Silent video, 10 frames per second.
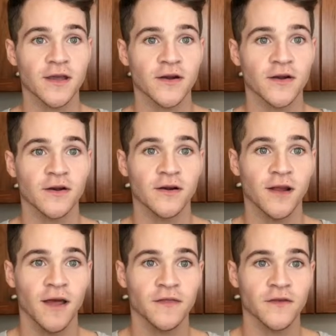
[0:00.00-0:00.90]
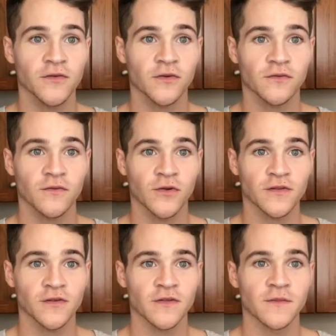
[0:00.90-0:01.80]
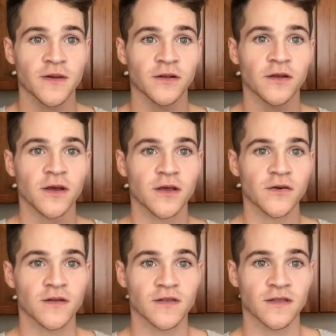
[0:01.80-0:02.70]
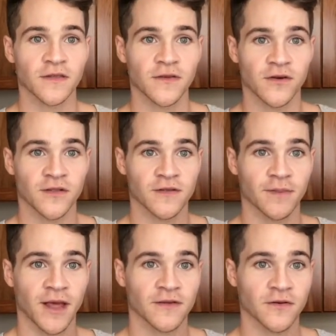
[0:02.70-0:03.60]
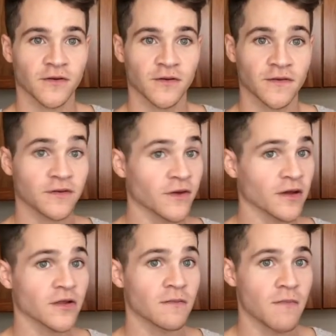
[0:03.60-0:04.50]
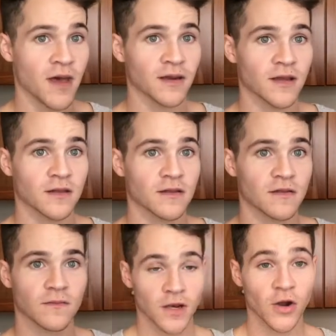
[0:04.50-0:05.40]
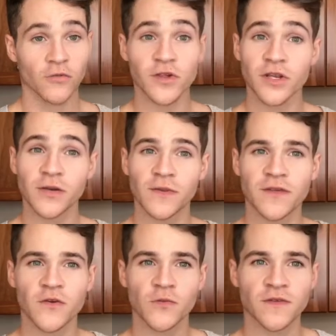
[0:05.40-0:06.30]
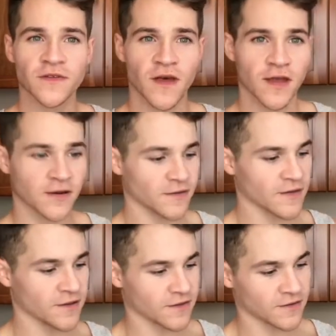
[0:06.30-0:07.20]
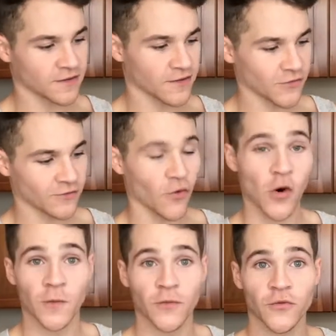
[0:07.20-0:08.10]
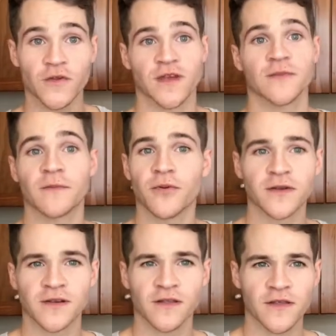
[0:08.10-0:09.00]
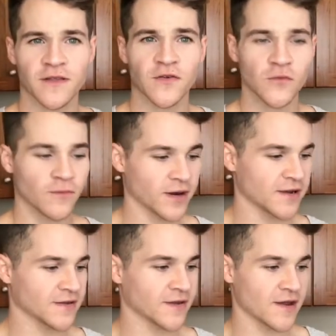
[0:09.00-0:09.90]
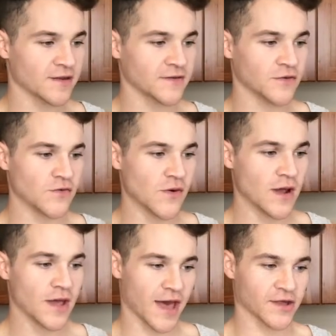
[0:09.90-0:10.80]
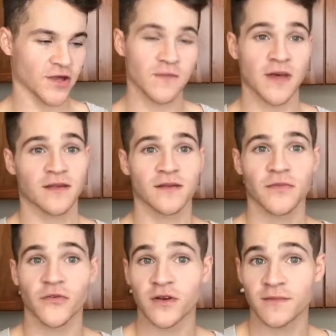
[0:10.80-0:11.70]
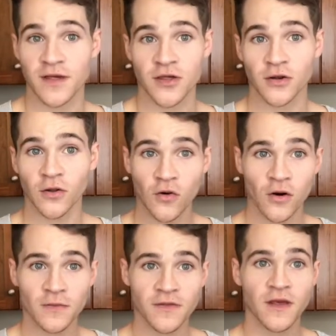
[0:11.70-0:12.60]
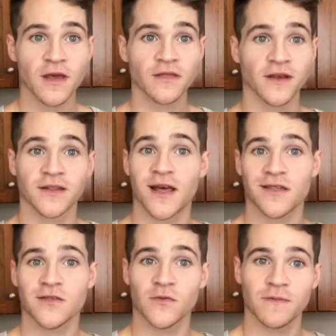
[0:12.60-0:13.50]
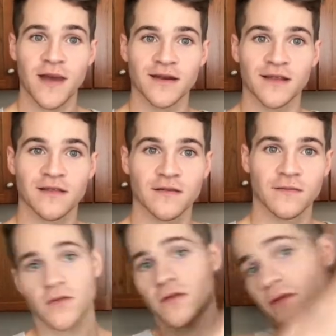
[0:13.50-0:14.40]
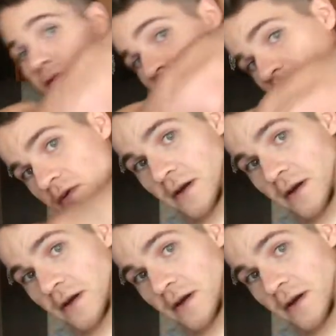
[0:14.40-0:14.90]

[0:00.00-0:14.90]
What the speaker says: here at the sort of crystals in the middle, you can see that there are these black circles. These are actually magnets. Now originally when the suit was designed, these sort of orbs were just going to be printed on the suit, but I decided to actually make some 3-dimensional orbs that attached with magnets. So